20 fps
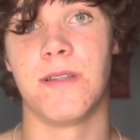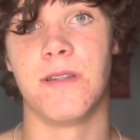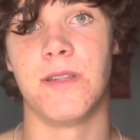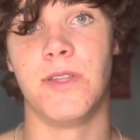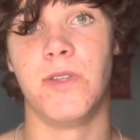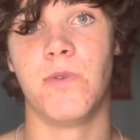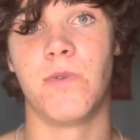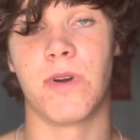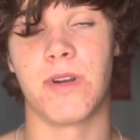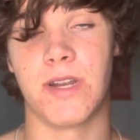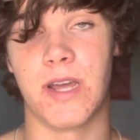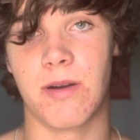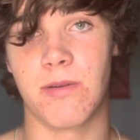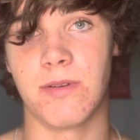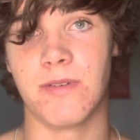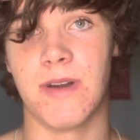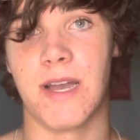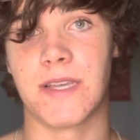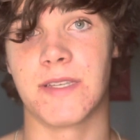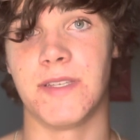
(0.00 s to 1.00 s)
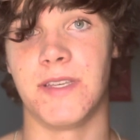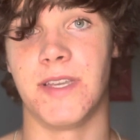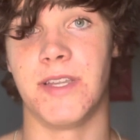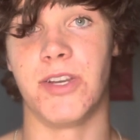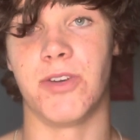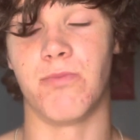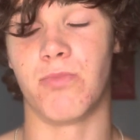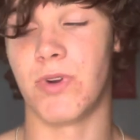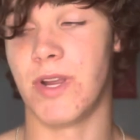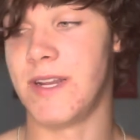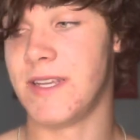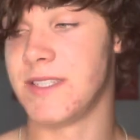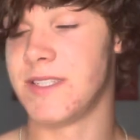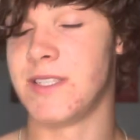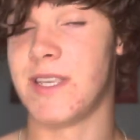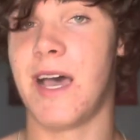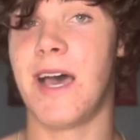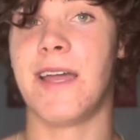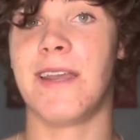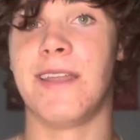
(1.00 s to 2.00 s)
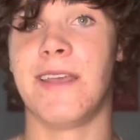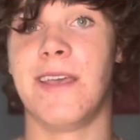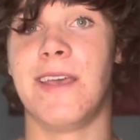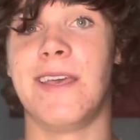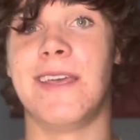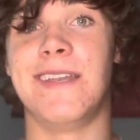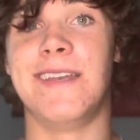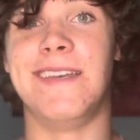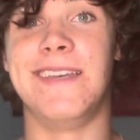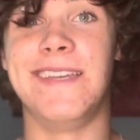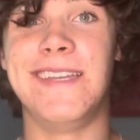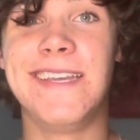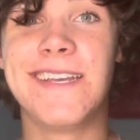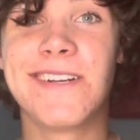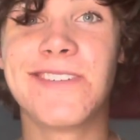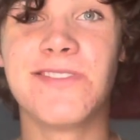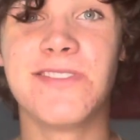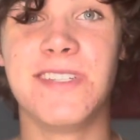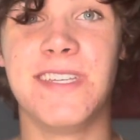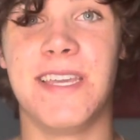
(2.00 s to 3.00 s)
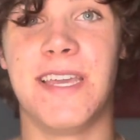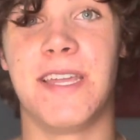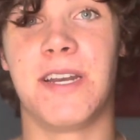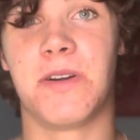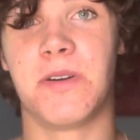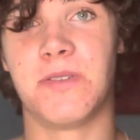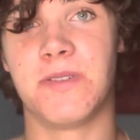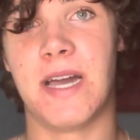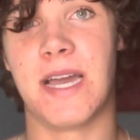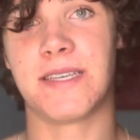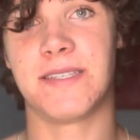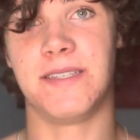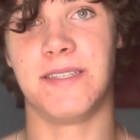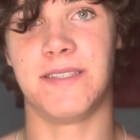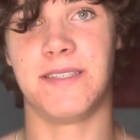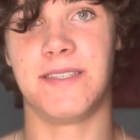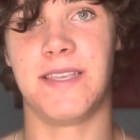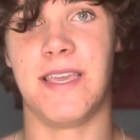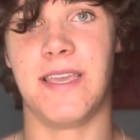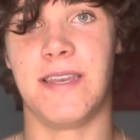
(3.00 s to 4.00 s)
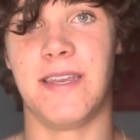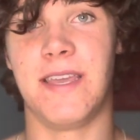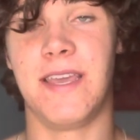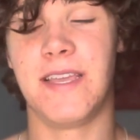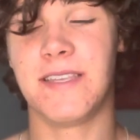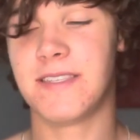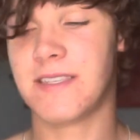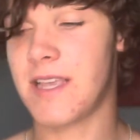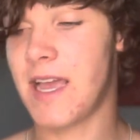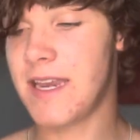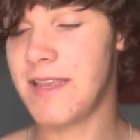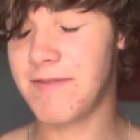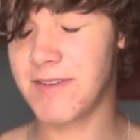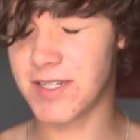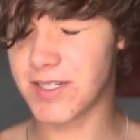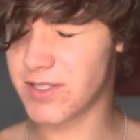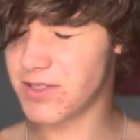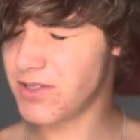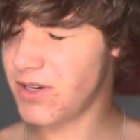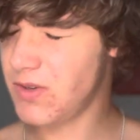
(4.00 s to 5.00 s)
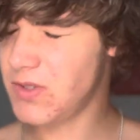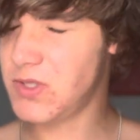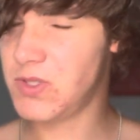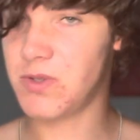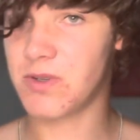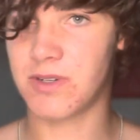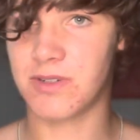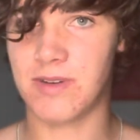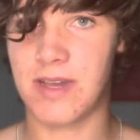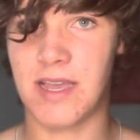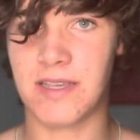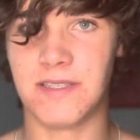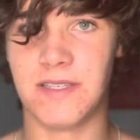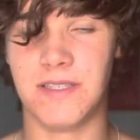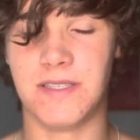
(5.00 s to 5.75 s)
you are not relaxing and your brain is not nearly in a relaxing state. It's not even close to a relaxing